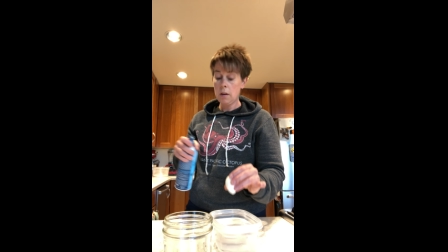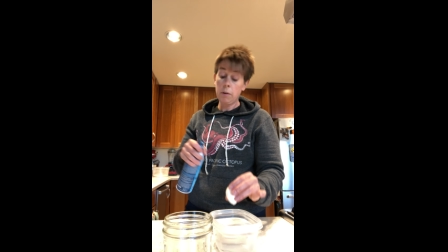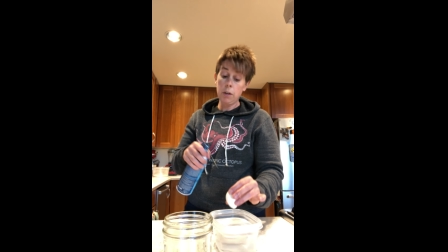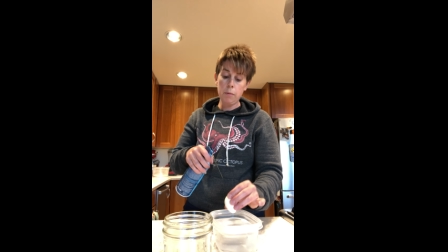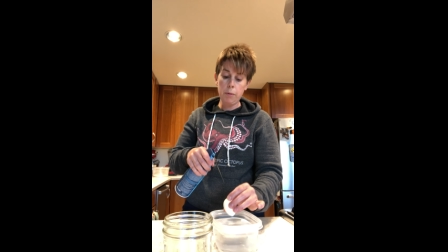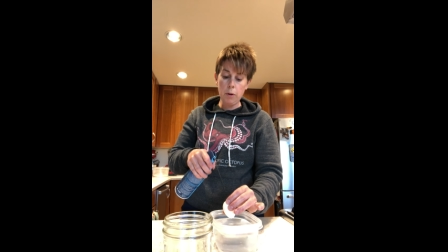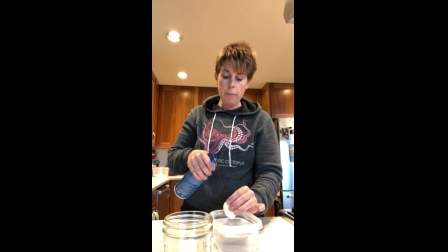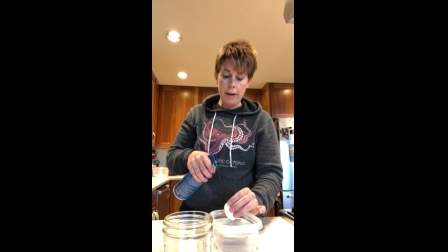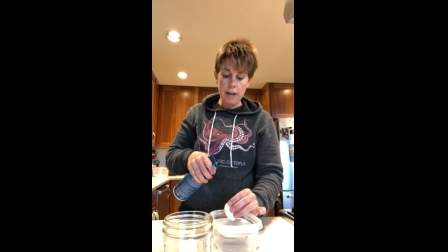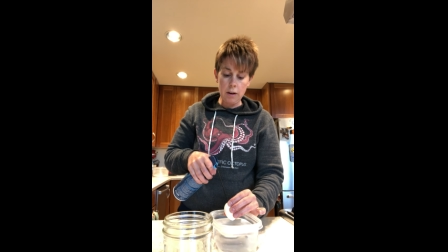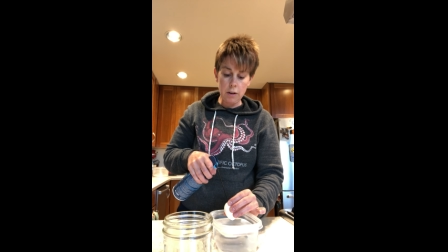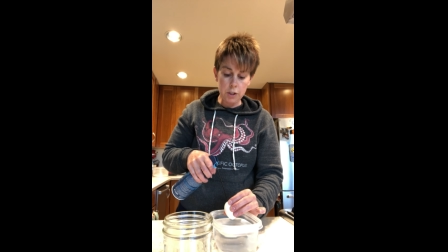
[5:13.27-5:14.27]
Well, you can blow it
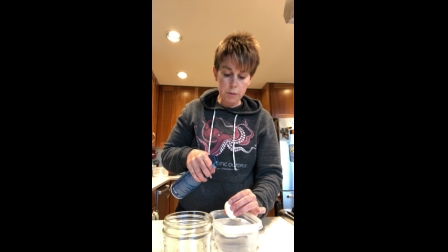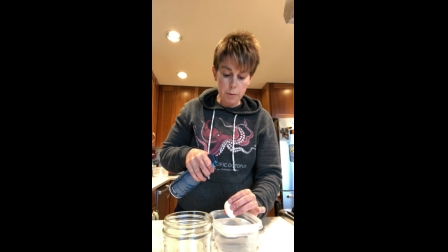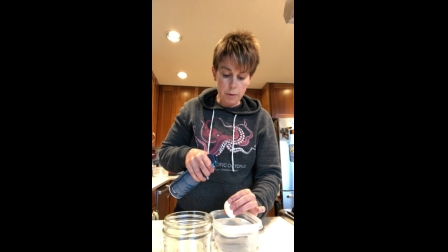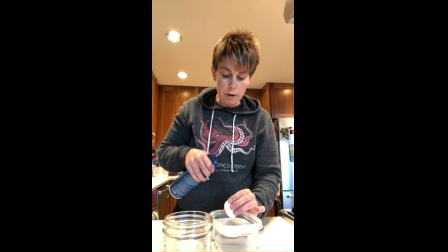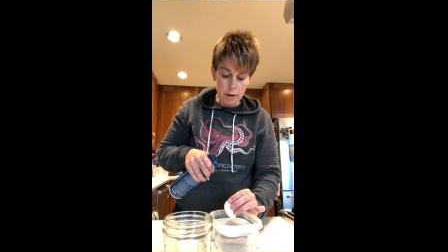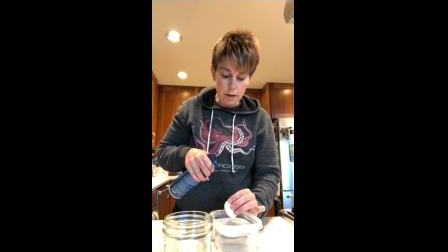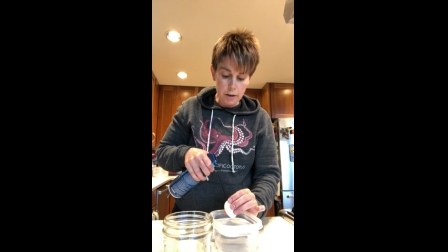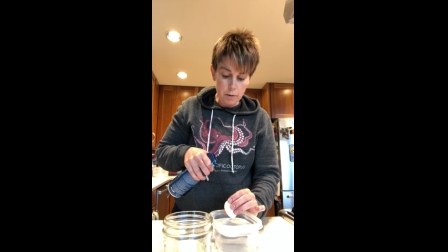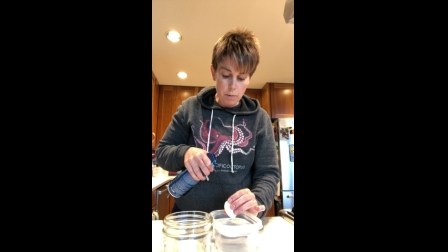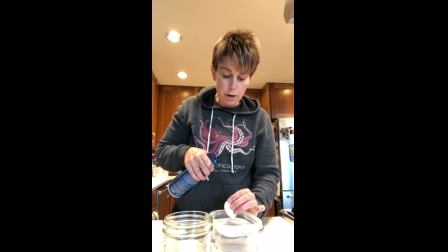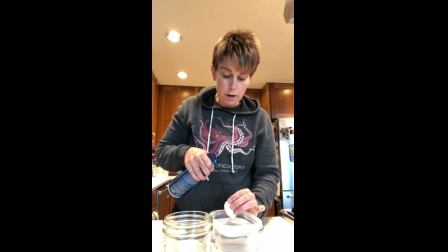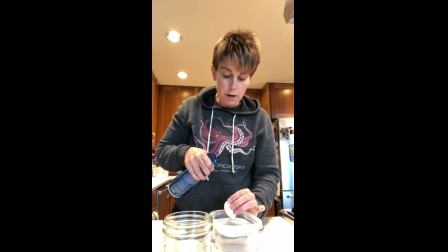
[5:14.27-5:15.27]
back out. I'll just blow it out here in the
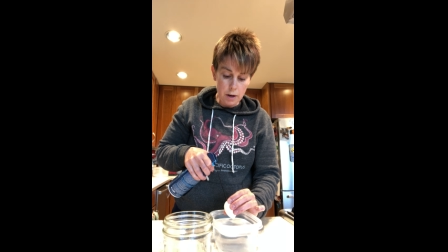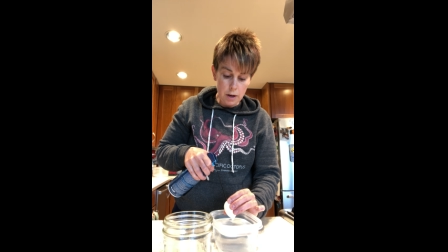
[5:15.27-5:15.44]
water.